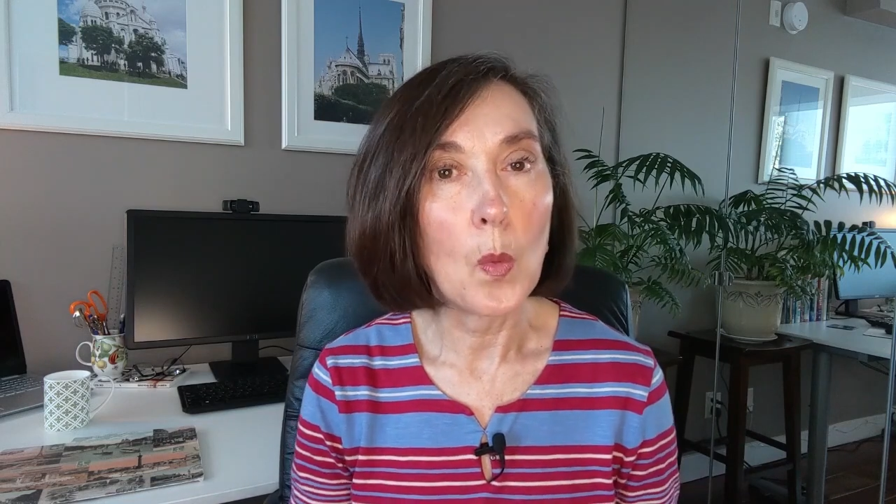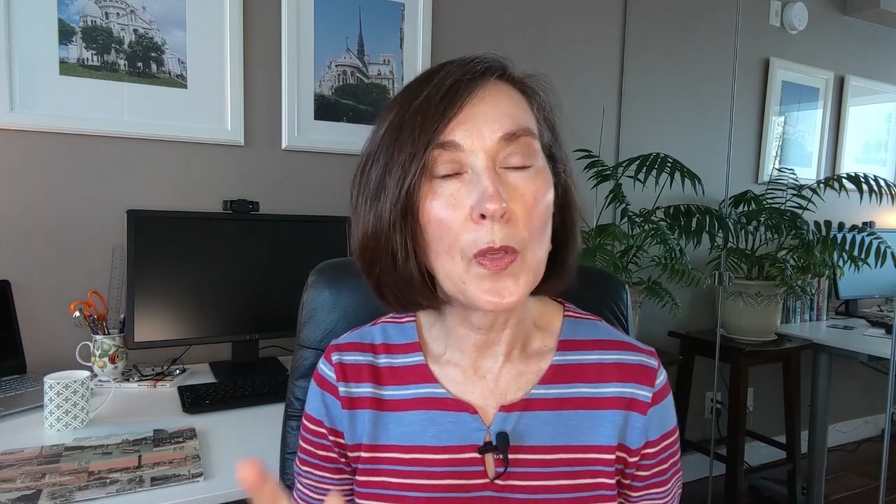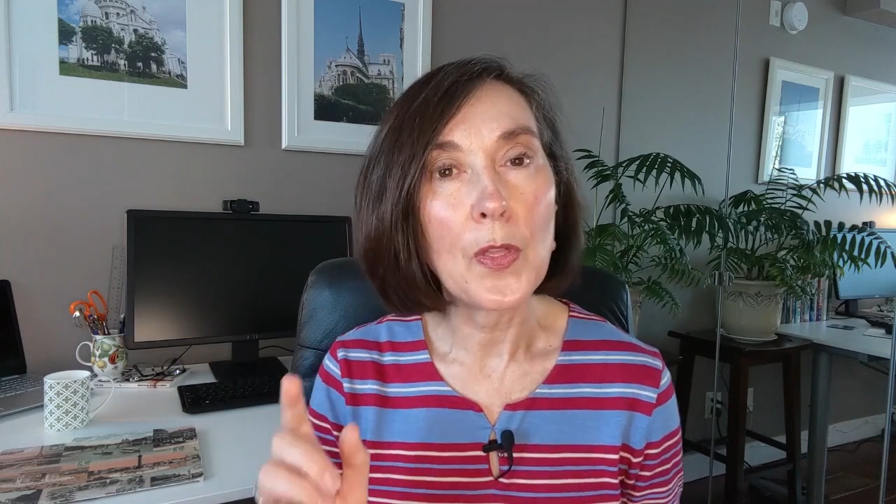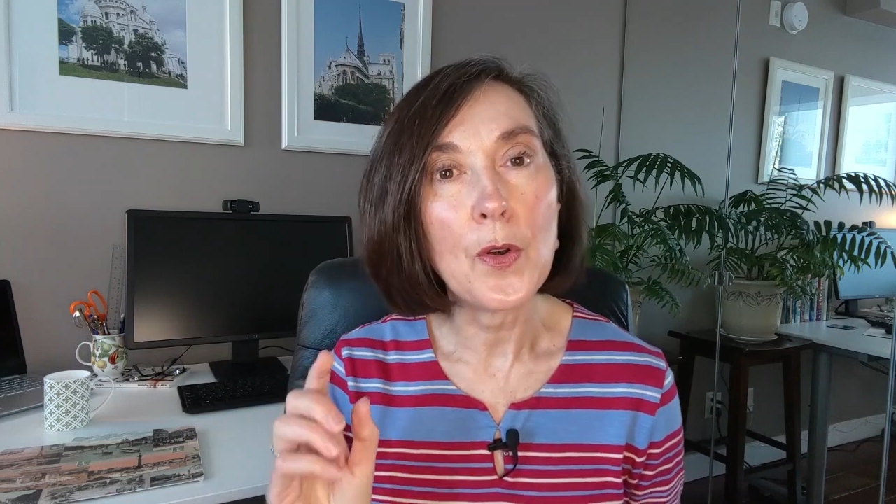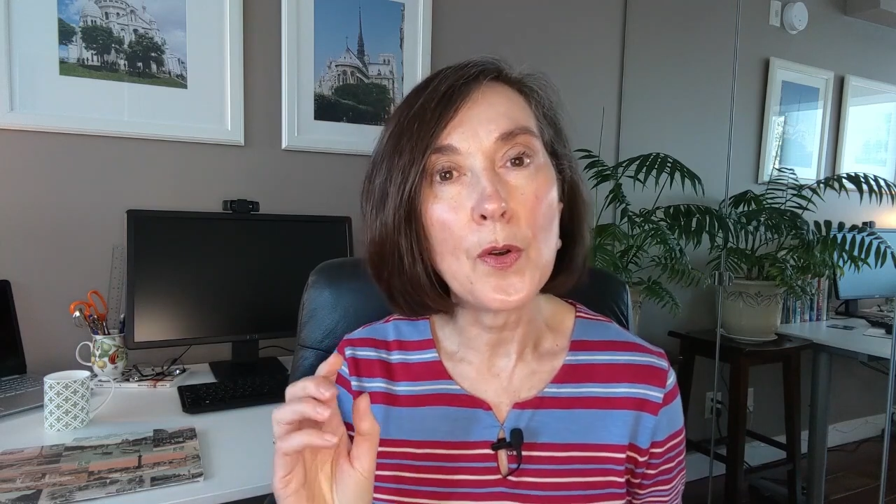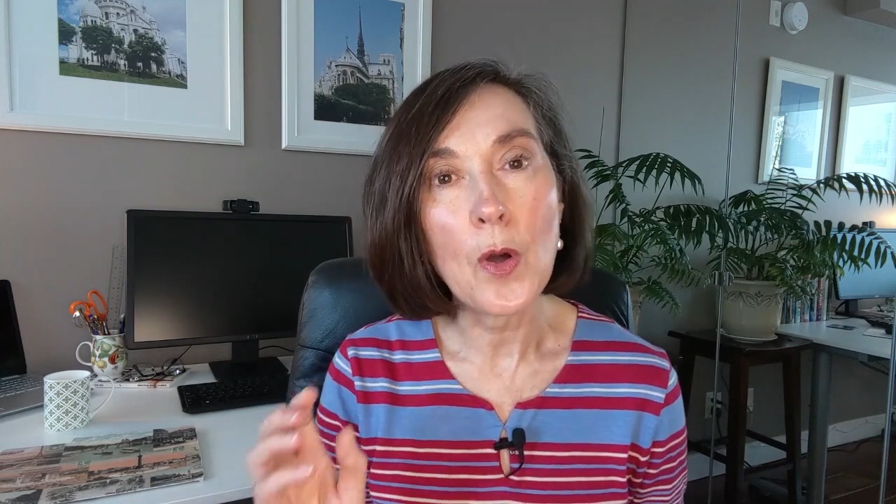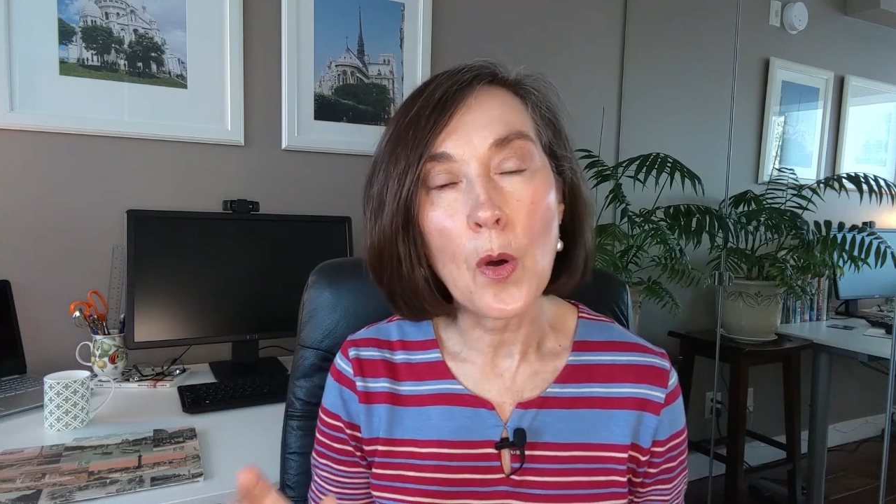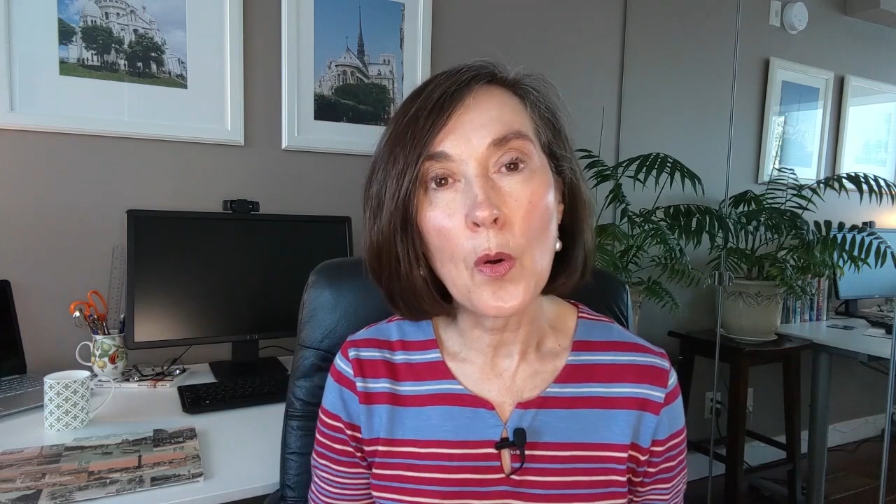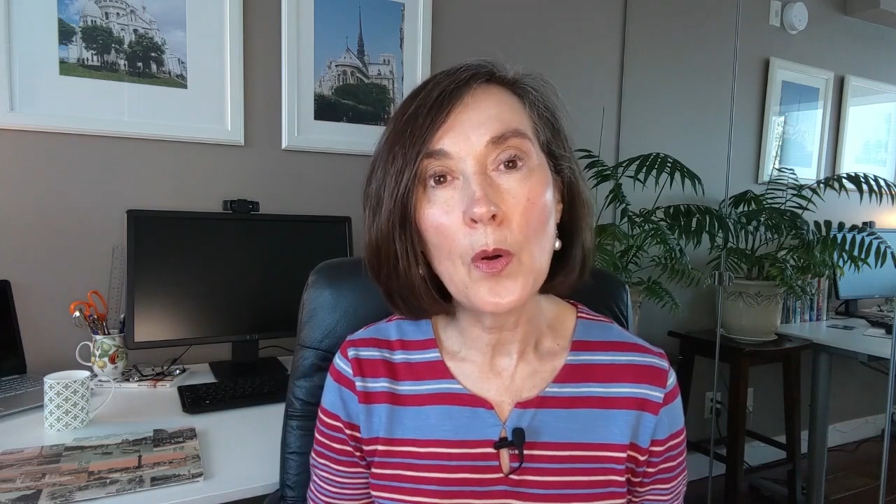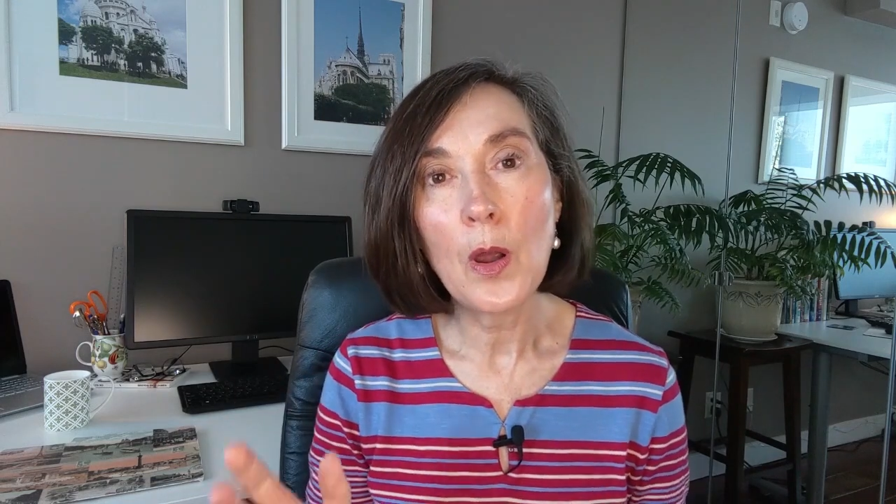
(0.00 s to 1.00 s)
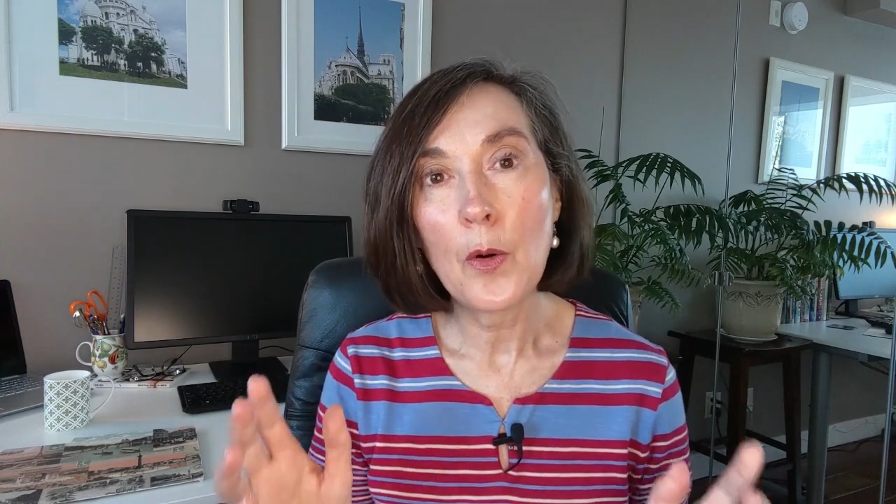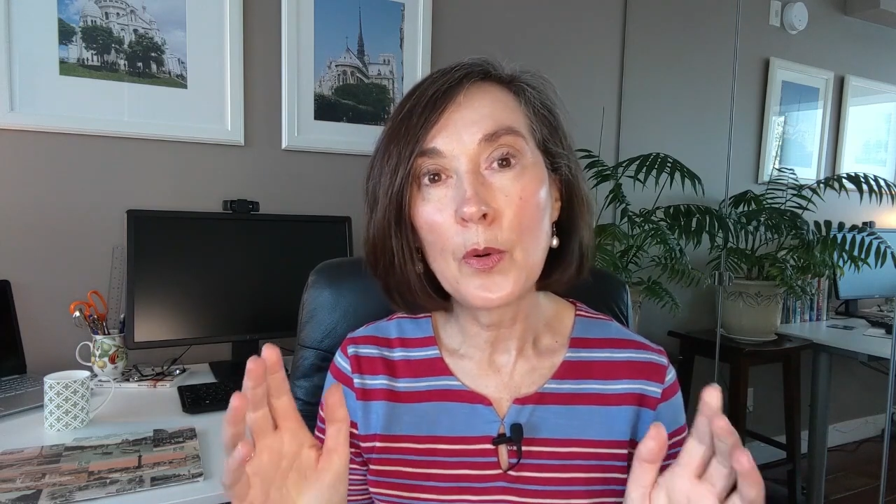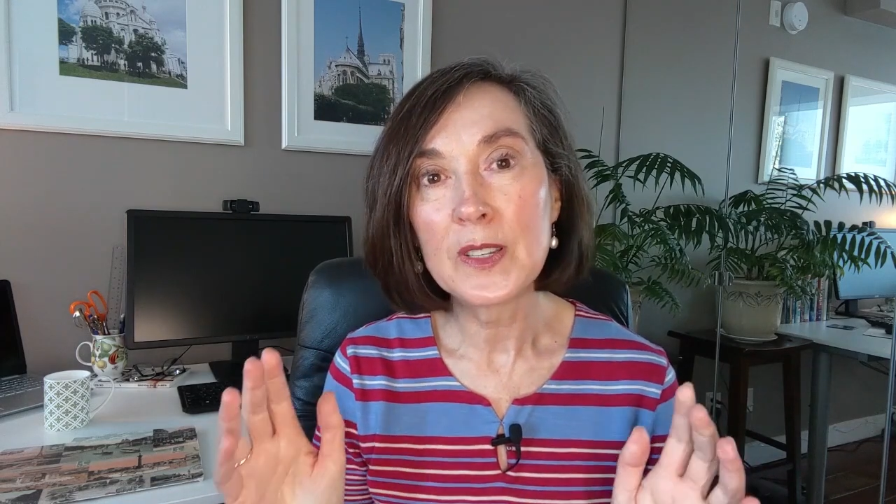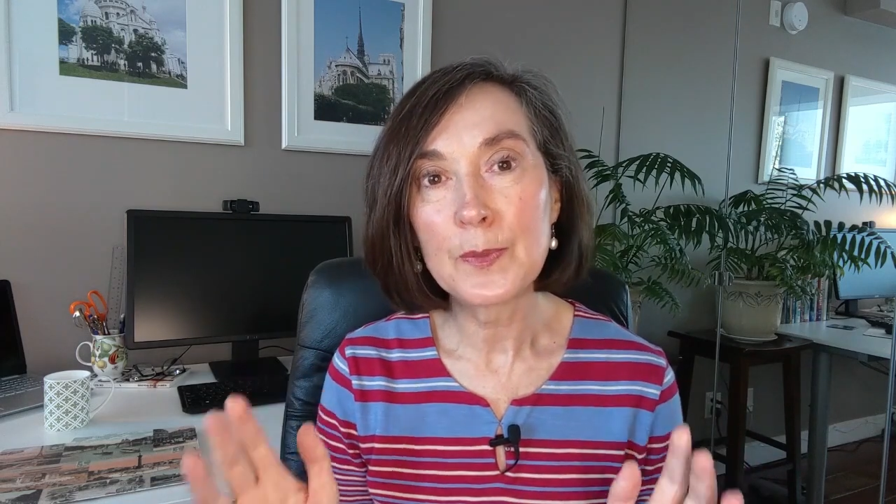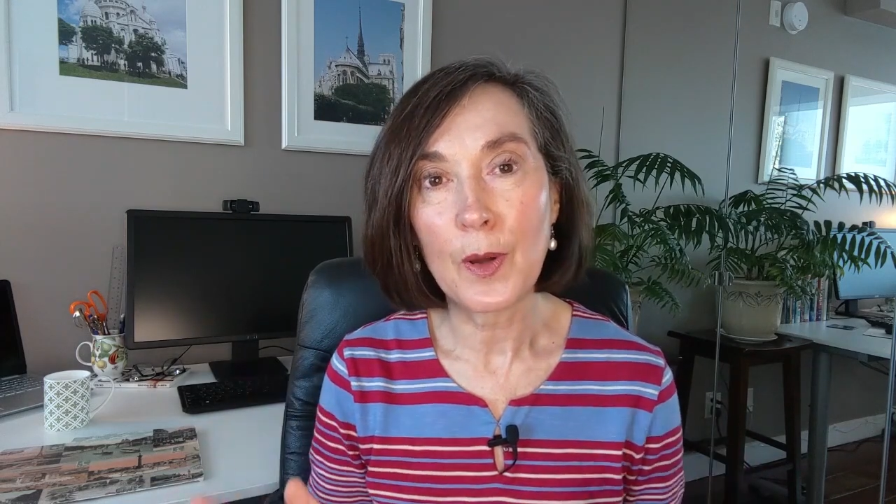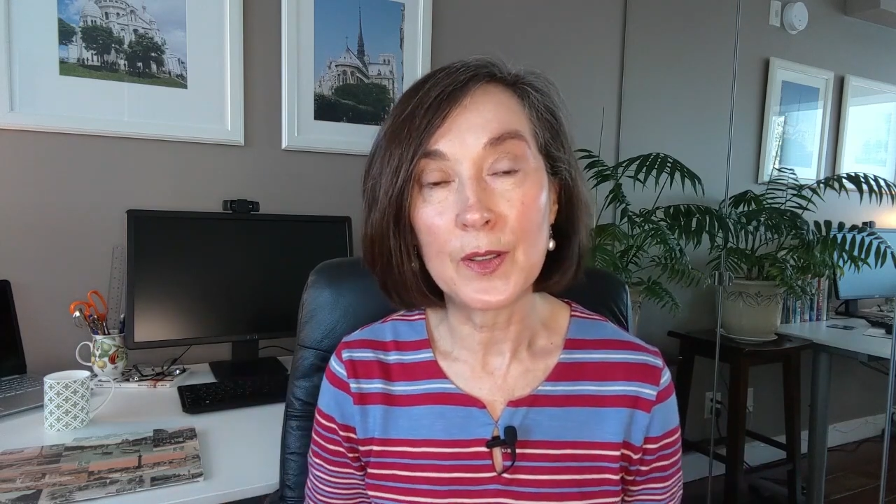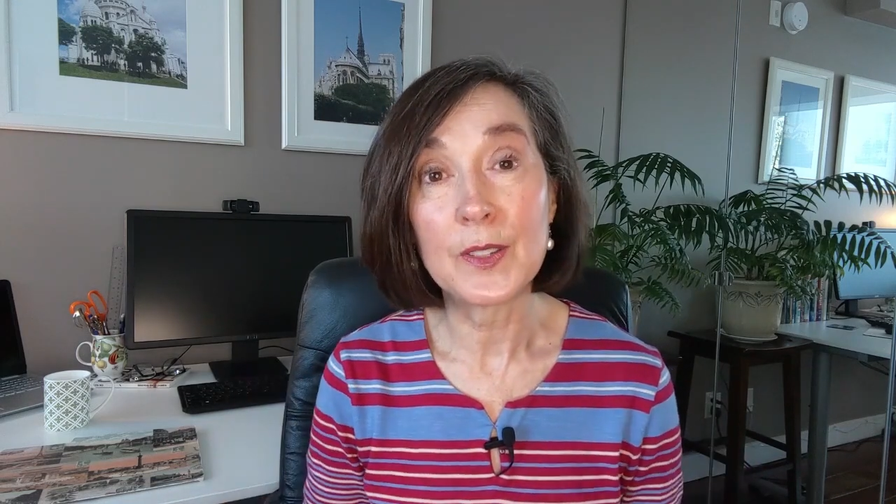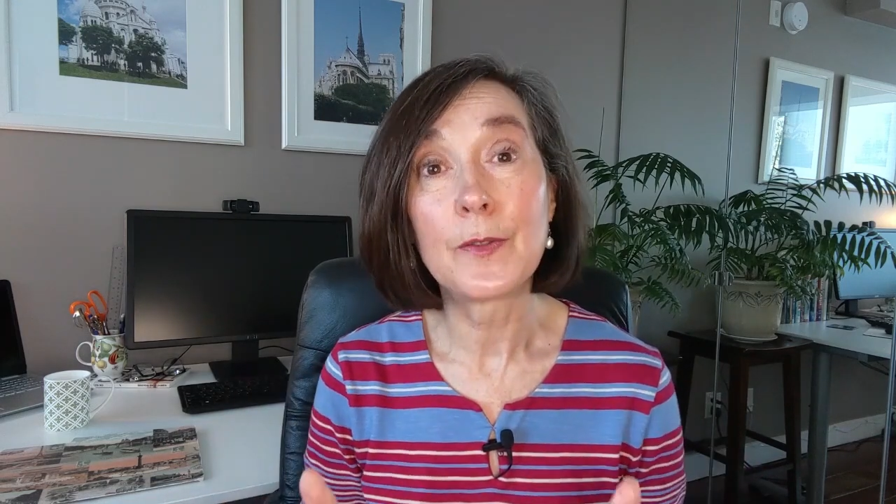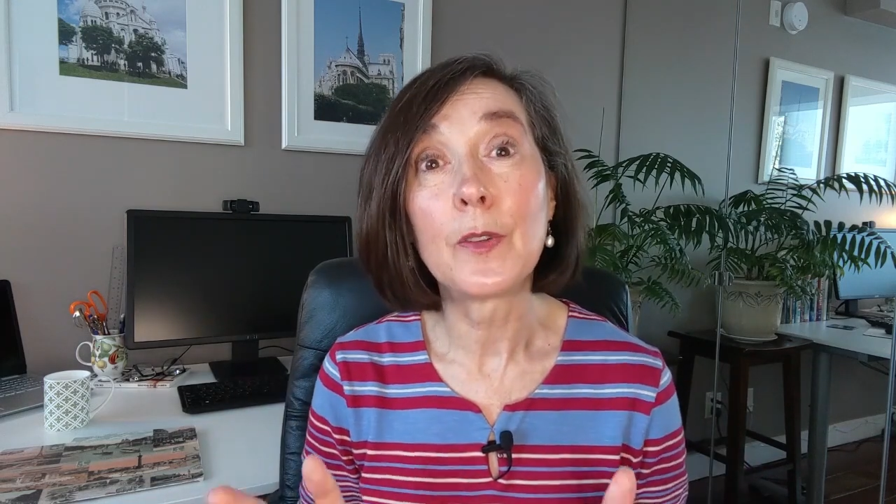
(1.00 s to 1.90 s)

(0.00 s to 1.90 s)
with no response